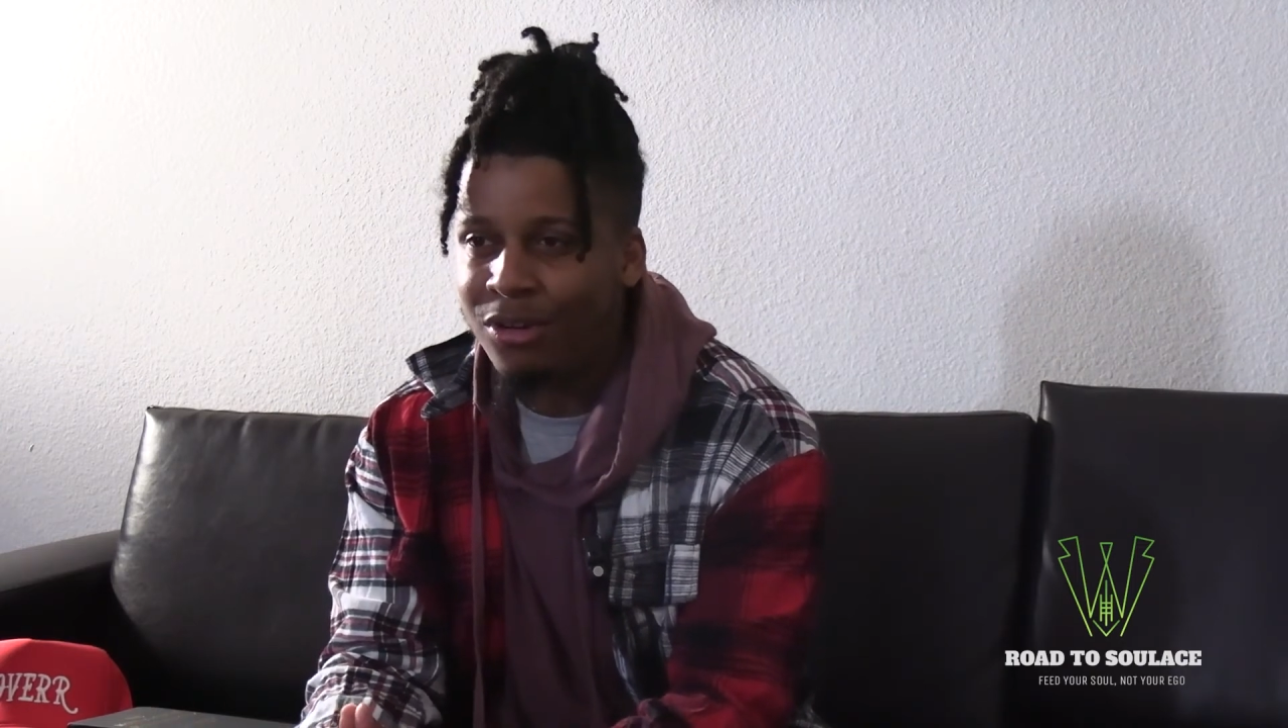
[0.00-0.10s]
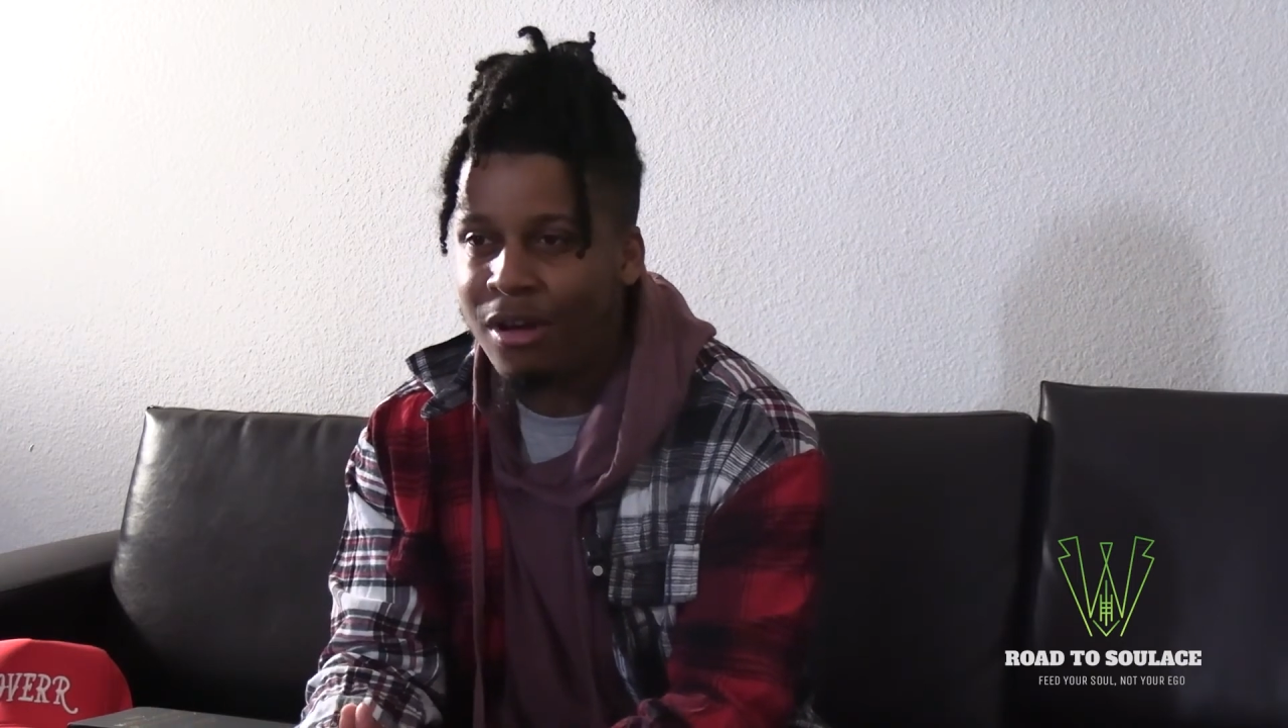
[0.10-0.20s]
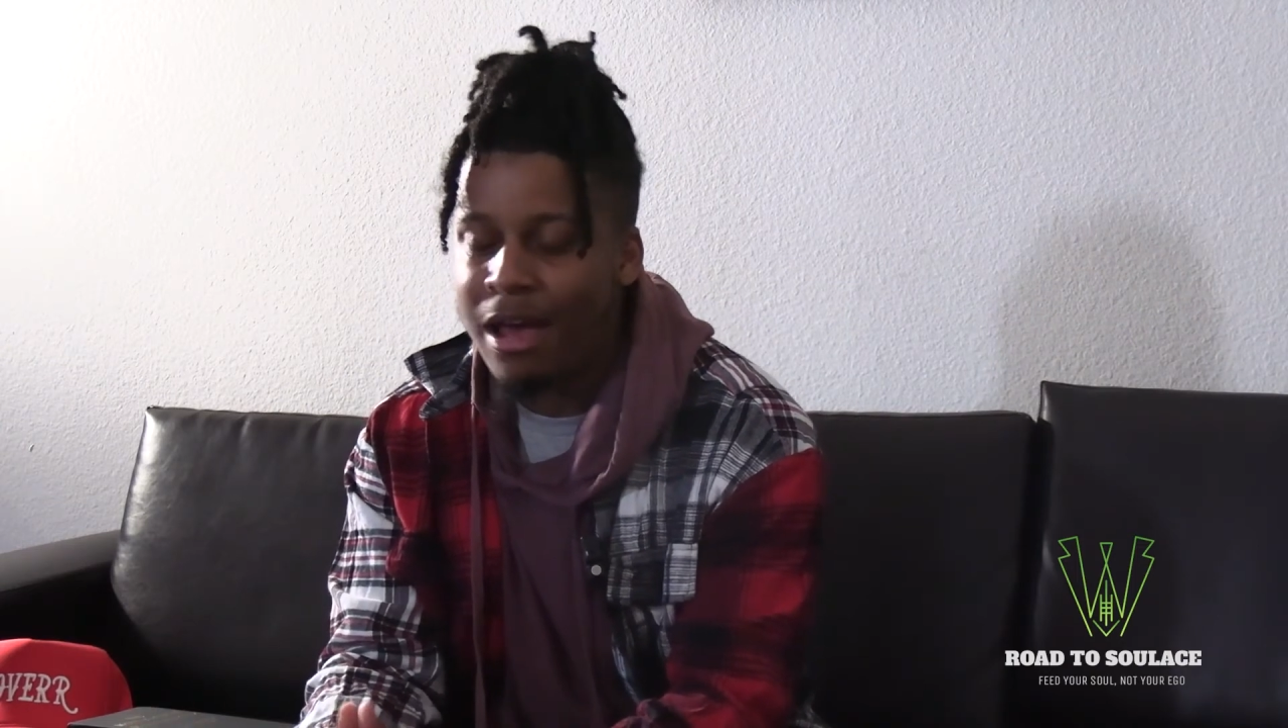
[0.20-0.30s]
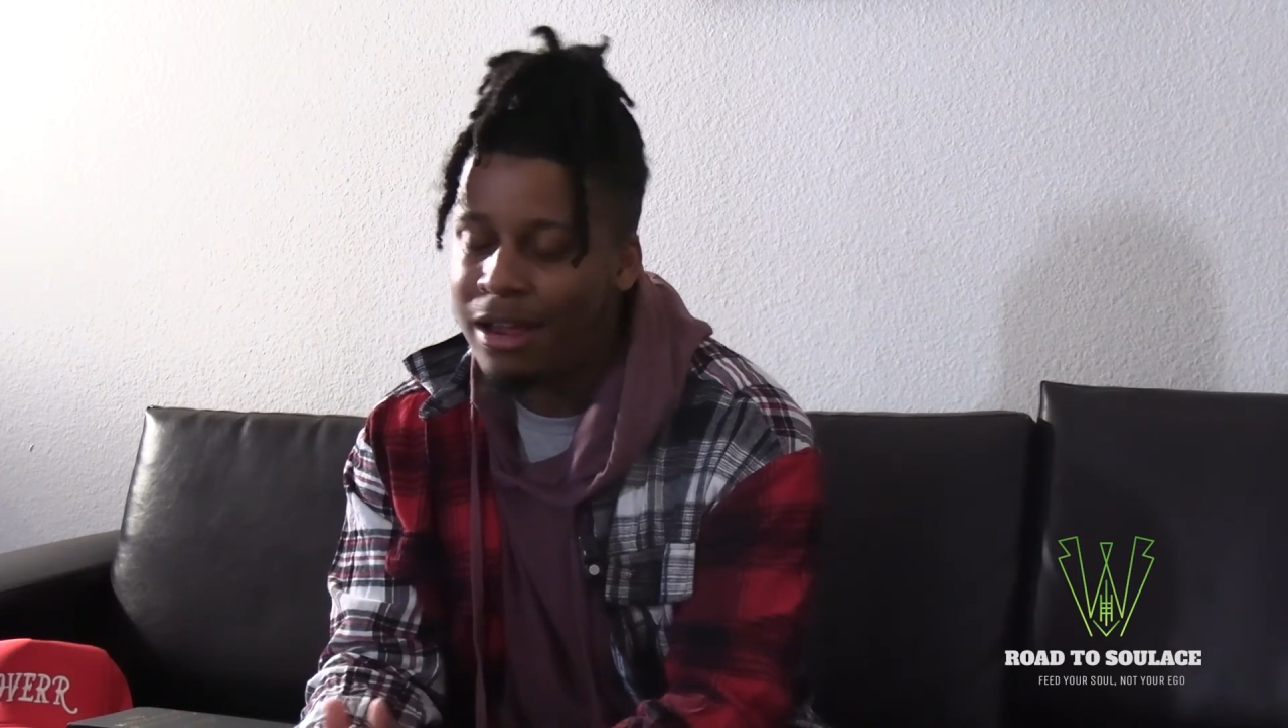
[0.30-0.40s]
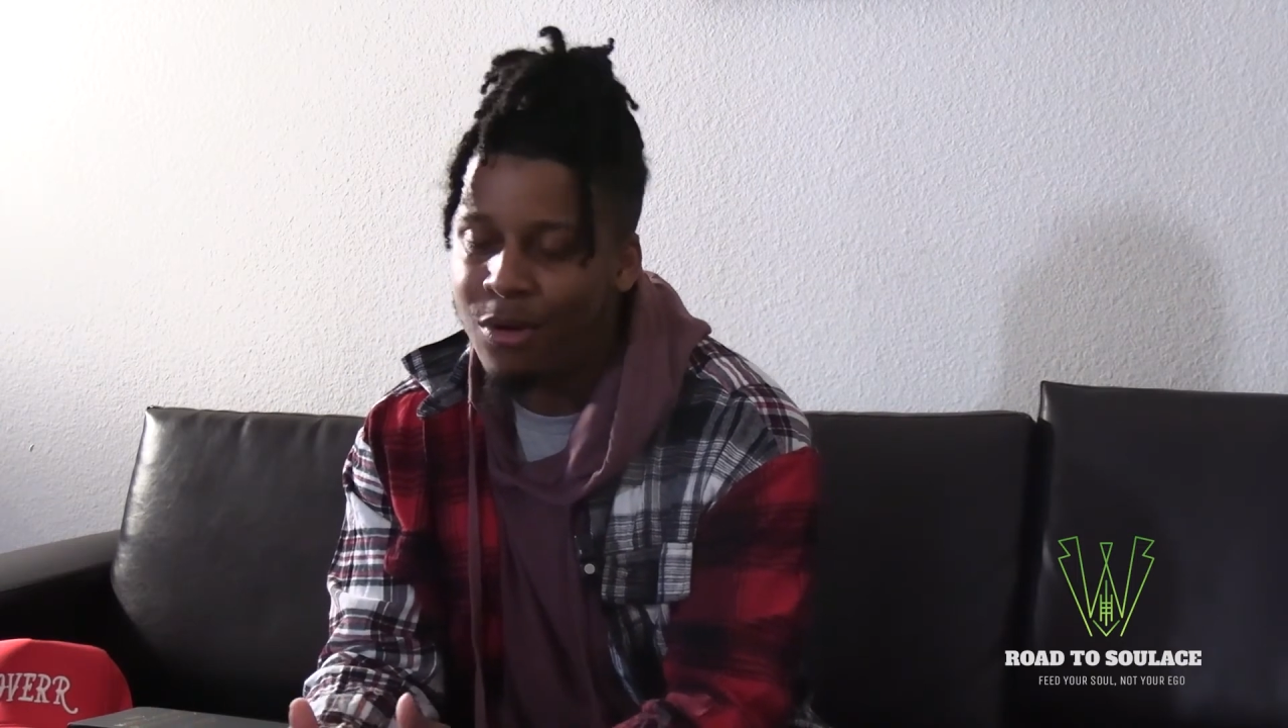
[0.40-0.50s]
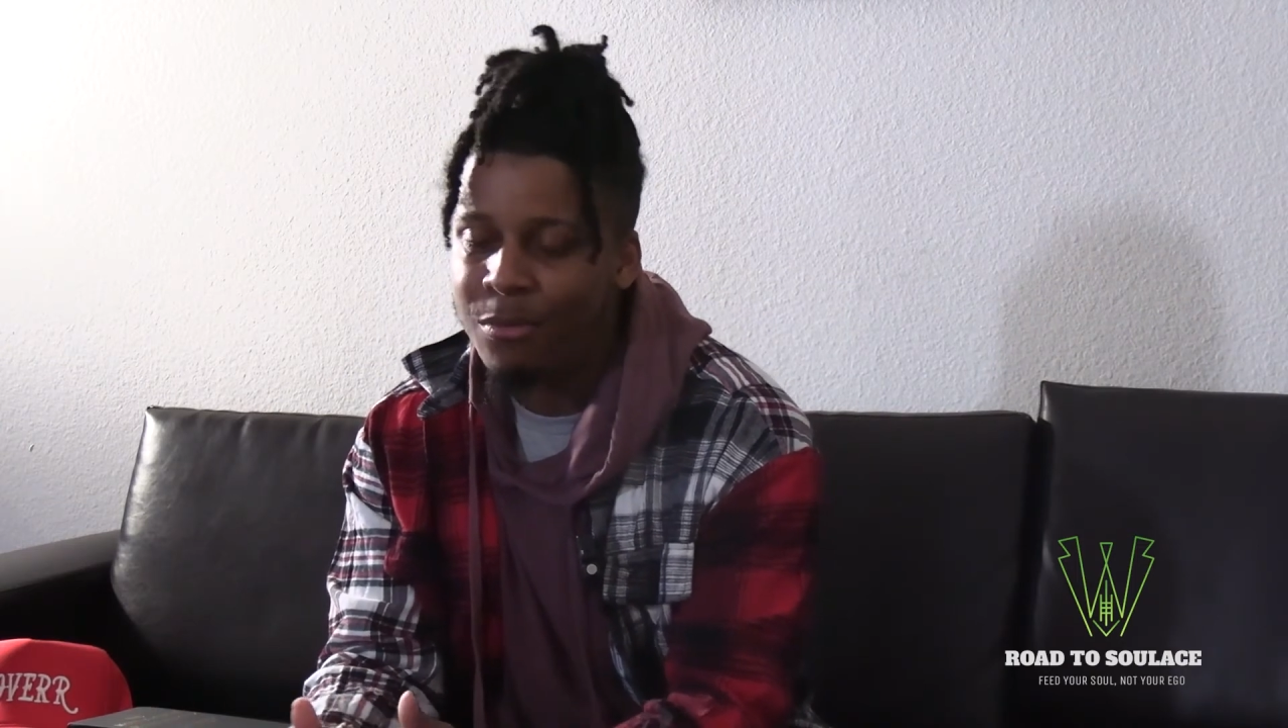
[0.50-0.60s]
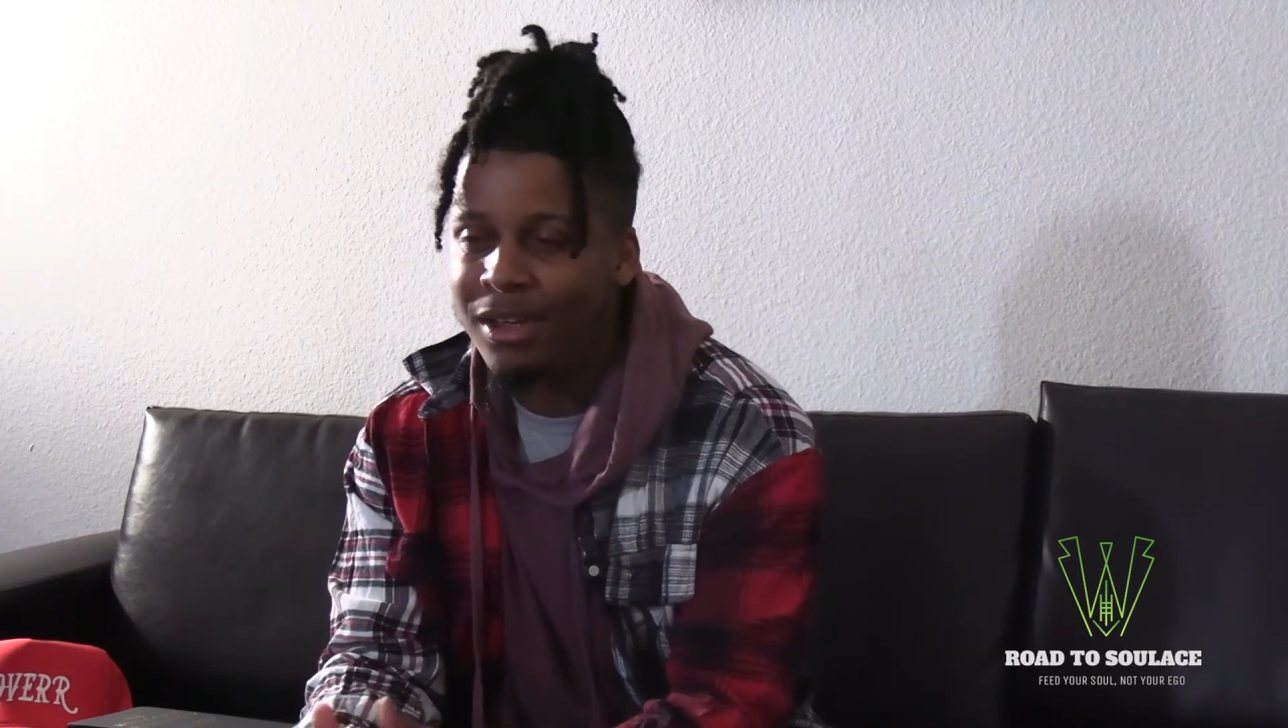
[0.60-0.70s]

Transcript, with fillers: You know, I ain't gonna